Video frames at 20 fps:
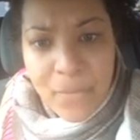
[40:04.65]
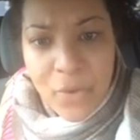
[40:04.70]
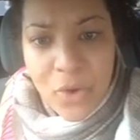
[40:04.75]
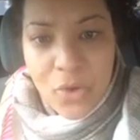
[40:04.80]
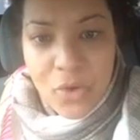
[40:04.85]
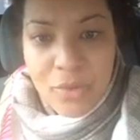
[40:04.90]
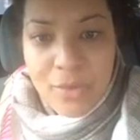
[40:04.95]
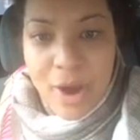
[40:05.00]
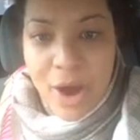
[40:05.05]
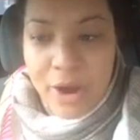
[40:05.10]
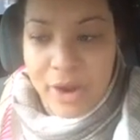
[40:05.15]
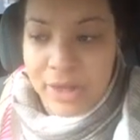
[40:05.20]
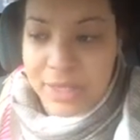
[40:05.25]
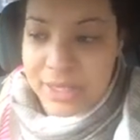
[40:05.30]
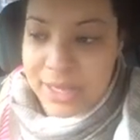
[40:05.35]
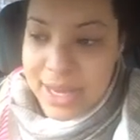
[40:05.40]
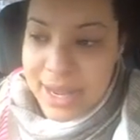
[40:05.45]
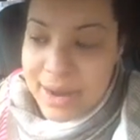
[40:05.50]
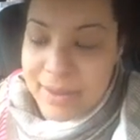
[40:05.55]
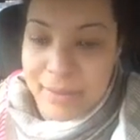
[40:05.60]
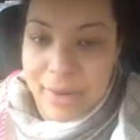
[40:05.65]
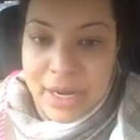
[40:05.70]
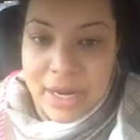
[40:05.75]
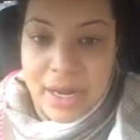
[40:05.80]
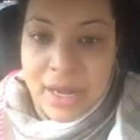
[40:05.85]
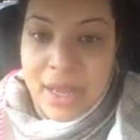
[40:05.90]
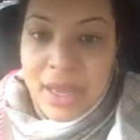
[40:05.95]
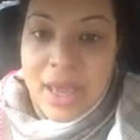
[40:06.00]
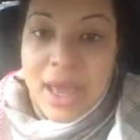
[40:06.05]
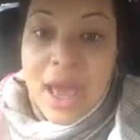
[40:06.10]
Umar is Cameron.
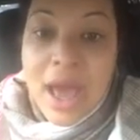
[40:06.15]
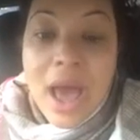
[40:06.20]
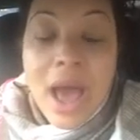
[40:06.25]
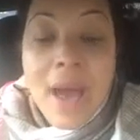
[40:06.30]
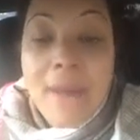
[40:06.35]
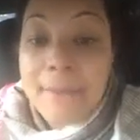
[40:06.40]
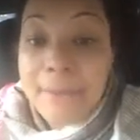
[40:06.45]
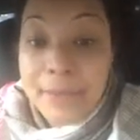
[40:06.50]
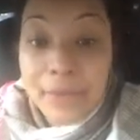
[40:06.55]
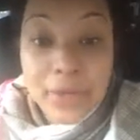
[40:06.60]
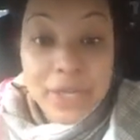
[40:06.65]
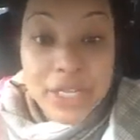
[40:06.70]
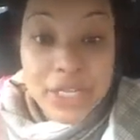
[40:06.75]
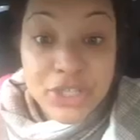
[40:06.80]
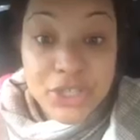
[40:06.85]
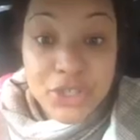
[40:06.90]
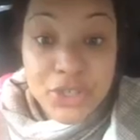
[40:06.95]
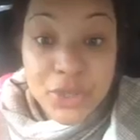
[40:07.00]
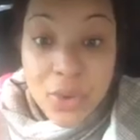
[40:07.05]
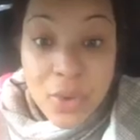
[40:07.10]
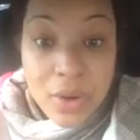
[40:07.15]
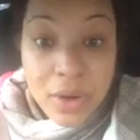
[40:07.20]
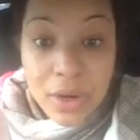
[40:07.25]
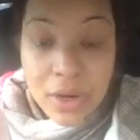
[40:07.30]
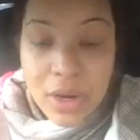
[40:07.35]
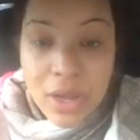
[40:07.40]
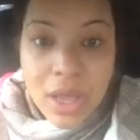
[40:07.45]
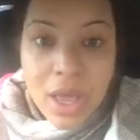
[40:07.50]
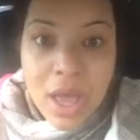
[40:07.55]
I'm pretty sure.